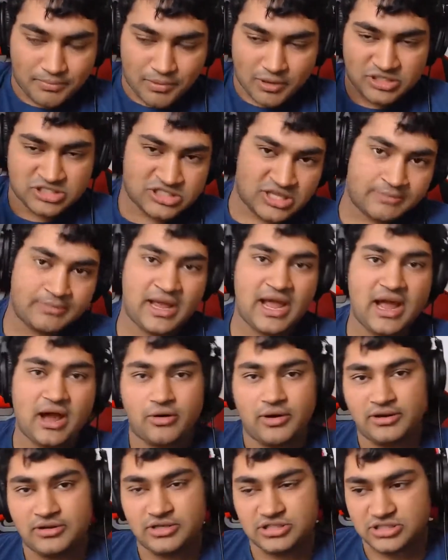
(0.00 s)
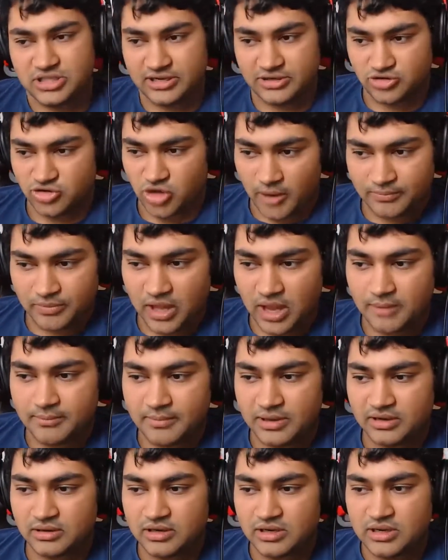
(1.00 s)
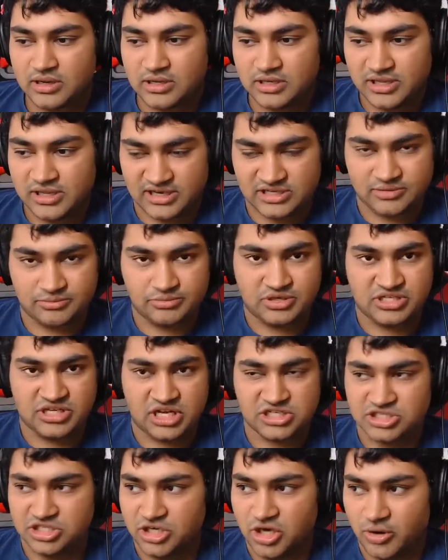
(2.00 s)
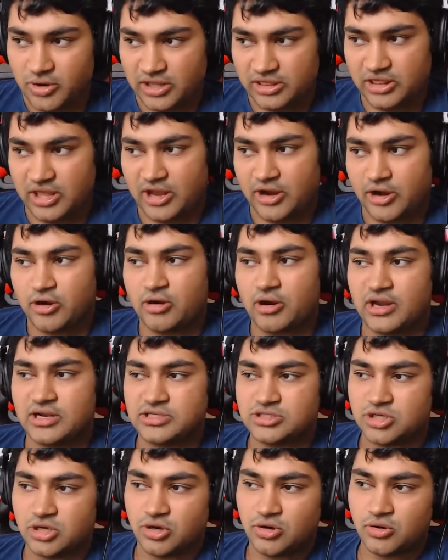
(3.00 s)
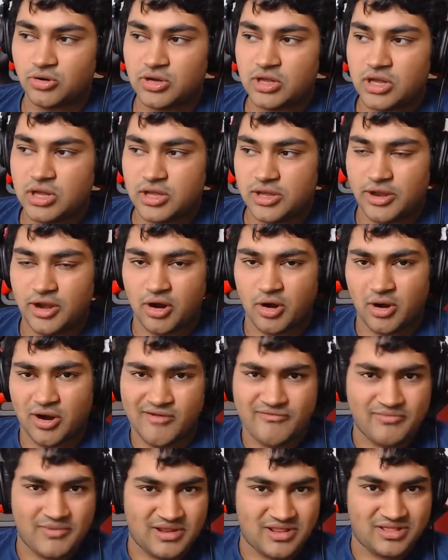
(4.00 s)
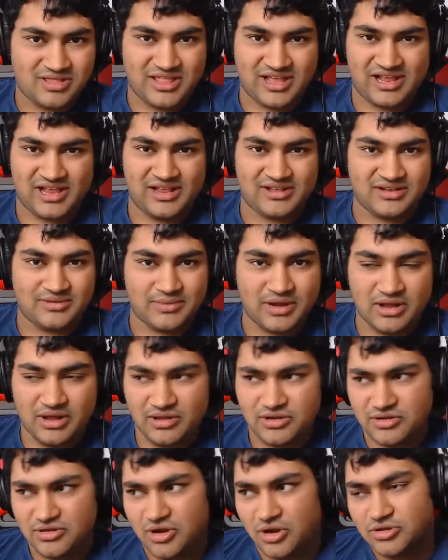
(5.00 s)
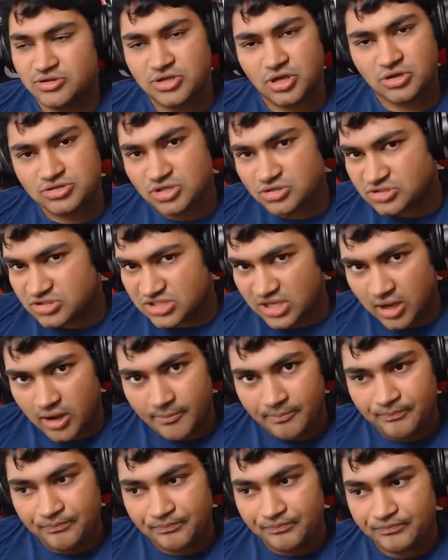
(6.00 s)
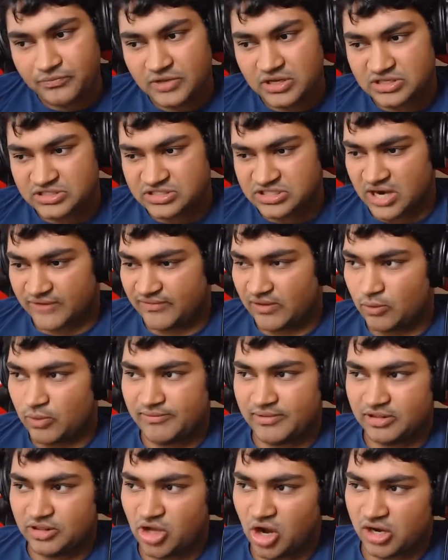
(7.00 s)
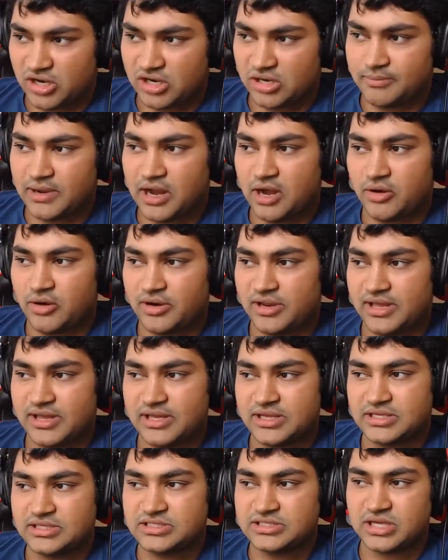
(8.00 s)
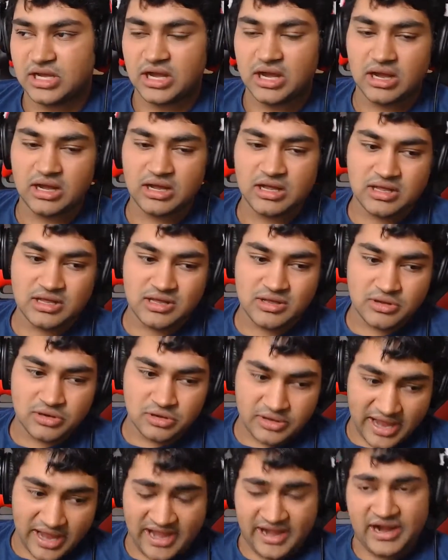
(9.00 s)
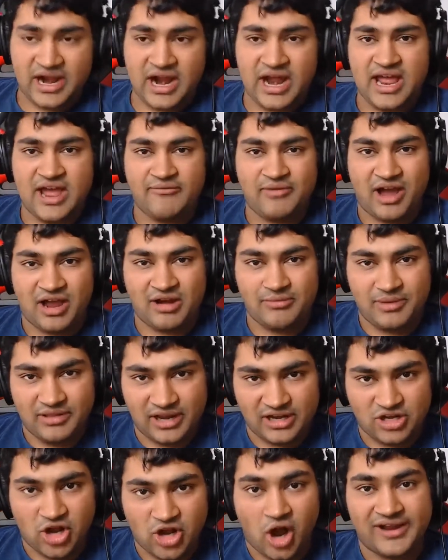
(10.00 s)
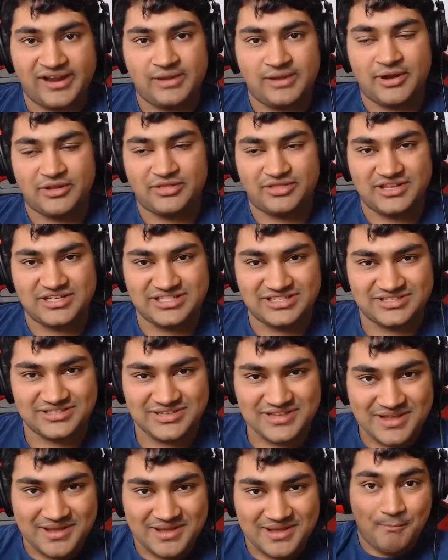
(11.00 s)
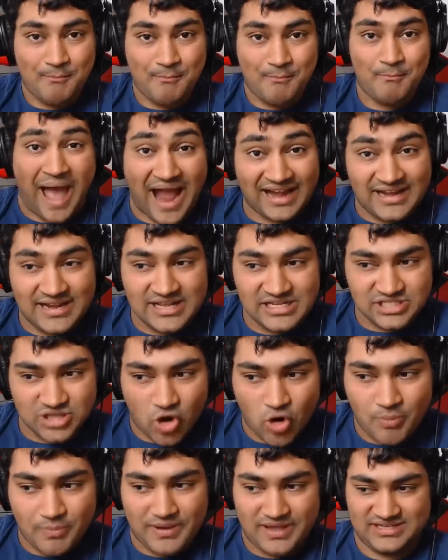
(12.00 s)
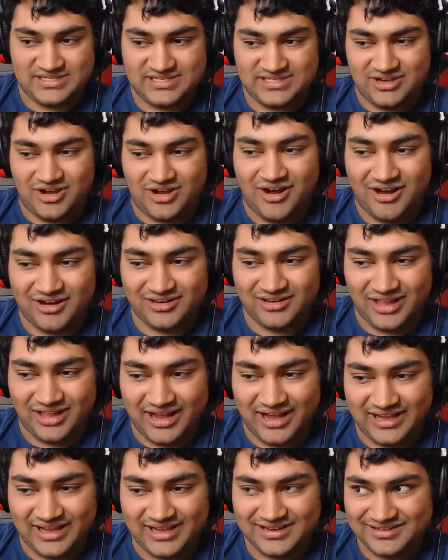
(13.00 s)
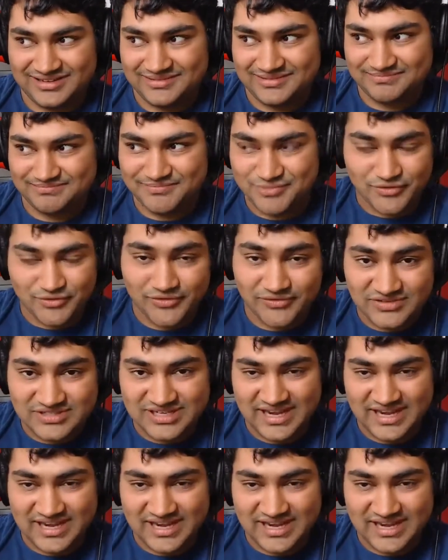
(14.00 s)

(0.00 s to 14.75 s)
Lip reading: push them down and just like drop them and get some discussion going there. And so, I've been thinking about, so some stuff that we've been talking about is Nate and I have kind of been like talking about this Magnus Opus on like proof of